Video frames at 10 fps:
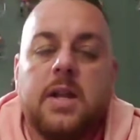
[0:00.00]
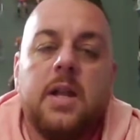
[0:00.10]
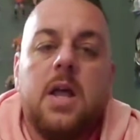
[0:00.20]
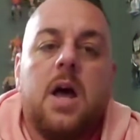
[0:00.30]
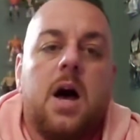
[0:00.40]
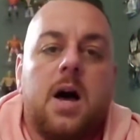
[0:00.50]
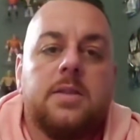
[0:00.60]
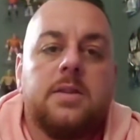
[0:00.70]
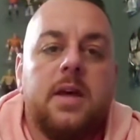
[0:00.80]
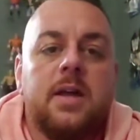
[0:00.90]
it.
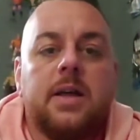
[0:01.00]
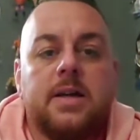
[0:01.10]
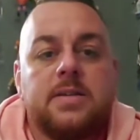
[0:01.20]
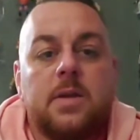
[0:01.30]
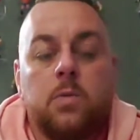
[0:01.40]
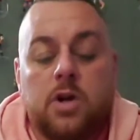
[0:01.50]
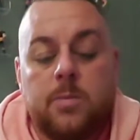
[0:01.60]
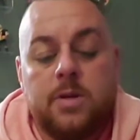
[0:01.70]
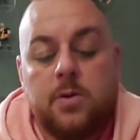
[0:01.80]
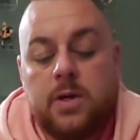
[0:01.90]
Today, like I said, we're going to
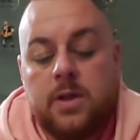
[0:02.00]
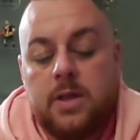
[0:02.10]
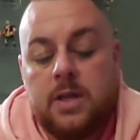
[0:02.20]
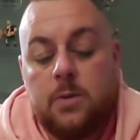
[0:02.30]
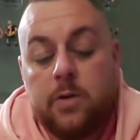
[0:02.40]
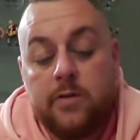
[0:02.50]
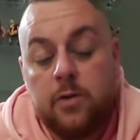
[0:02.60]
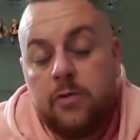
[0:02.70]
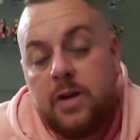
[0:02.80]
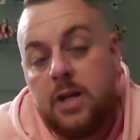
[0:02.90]
be doing the
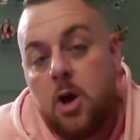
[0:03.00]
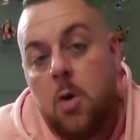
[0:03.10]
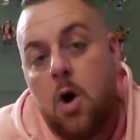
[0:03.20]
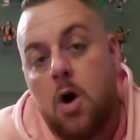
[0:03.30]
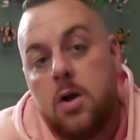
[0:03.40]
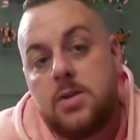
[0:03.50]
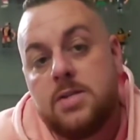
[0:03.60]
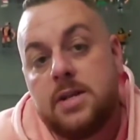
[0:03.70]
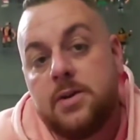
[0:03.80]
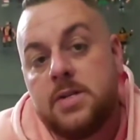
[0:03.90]
review video on
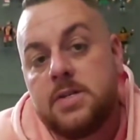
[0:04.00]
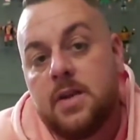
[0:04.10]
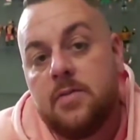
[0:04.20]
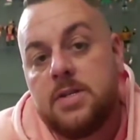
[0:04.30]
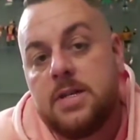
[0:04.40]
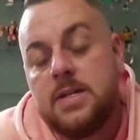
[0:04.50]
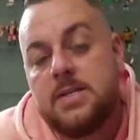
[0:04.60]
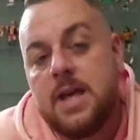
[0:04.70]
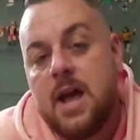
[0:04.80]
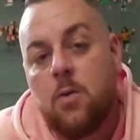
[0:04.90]
Series 17
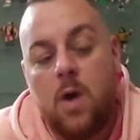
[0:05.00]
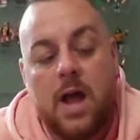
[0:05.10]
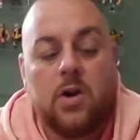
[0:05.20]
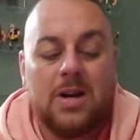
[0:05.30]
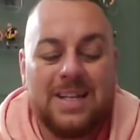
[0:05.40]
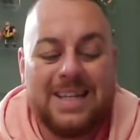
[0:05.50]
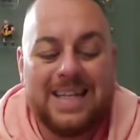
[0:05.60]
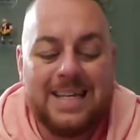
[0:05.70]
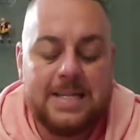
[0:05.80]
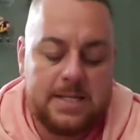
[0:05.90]
Zack Ryder
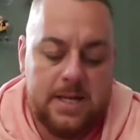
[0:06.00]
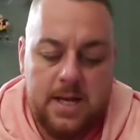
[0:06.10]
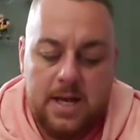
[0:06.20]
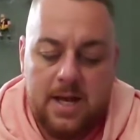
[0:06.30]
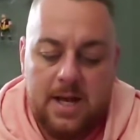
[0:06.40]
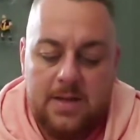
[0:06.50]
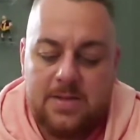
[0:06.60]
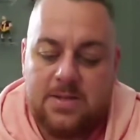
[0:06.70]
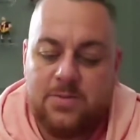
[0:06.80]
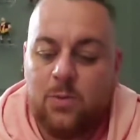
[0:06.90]
Elite.
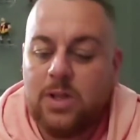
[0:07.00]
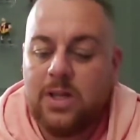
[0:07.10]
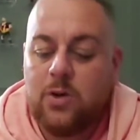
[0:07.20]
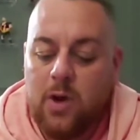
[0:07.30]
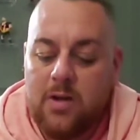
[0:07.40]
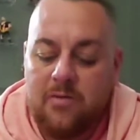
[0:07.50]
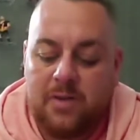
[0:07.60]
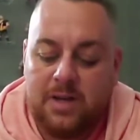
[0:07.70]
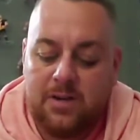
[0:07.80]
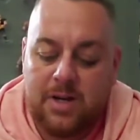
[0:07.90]
This is really a great
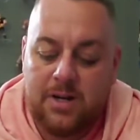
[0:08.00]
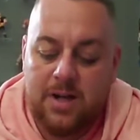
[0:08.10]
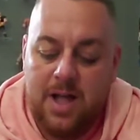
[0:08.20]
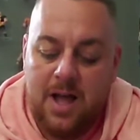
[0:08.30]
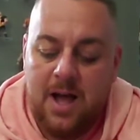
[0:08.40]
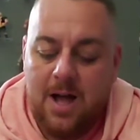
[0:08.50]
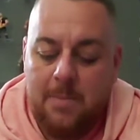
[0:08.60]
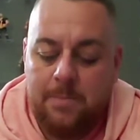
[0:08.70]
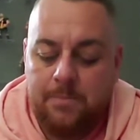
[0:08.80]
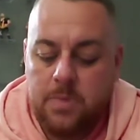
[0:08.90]
figure here.
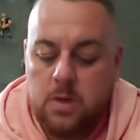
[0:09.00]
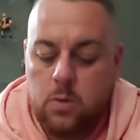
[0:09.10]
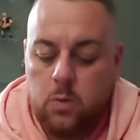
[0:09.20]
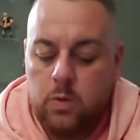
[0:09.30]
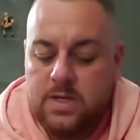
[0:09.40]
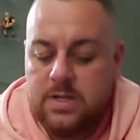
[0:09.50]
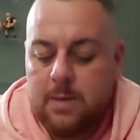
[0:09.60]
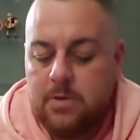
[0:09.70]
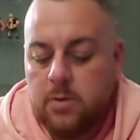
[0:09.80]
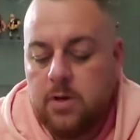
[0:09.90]
The reason
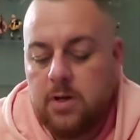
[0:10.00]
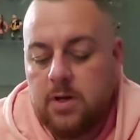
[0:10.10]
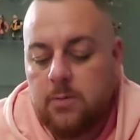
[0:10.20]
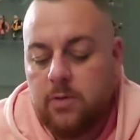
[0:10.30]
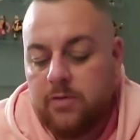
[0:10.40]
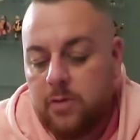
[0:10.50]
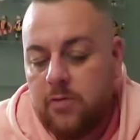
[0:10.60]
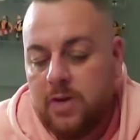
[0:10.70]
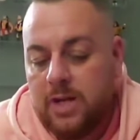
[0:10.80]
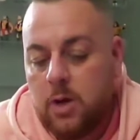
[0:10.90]
I'm doing a review
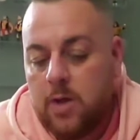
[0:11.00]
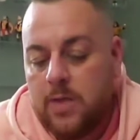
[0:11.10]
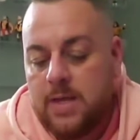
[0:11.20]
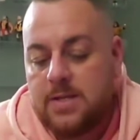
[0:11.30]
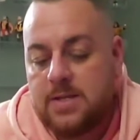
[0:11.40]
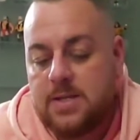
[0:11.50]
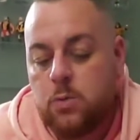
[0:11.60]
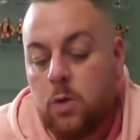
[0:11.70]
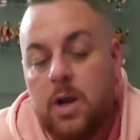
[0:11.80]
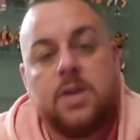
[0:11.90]
video on this is,
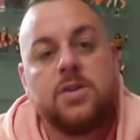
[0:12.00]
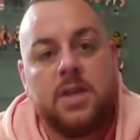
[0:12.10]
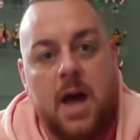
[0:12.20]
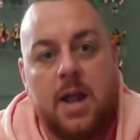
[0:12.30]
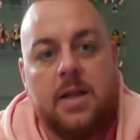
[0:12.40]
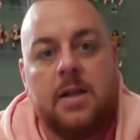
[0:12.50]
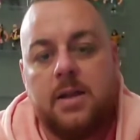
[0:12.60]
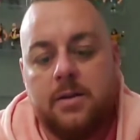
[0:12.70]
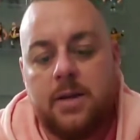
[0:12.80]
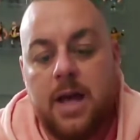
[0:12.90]
one, I just got it
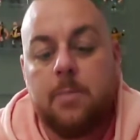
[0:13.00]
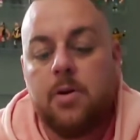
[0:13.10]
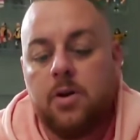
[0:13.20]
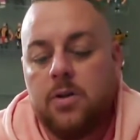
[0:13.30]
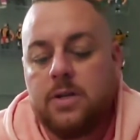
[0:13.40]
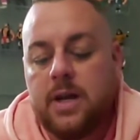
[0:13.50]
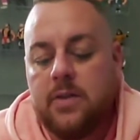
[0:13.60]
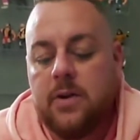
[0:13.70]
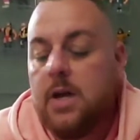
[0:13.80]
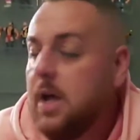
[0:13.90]
and kind of put it all
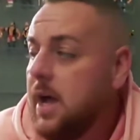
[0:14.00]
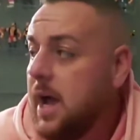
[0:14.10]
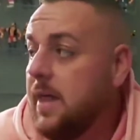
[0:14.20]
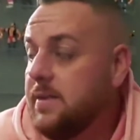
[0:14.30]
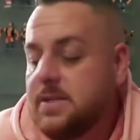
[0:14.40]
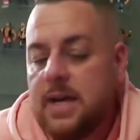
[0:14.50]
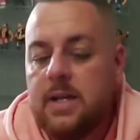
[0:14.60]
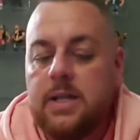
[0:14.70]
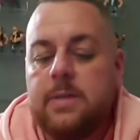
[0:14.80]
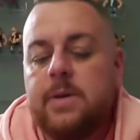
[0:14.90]
together, and
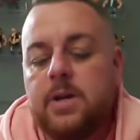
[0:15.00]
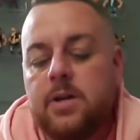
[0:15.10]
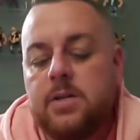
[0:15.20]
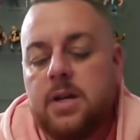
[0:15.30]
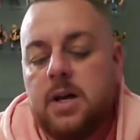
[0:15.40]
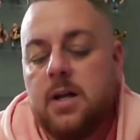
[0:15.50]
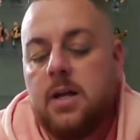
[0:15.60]
secondly, because the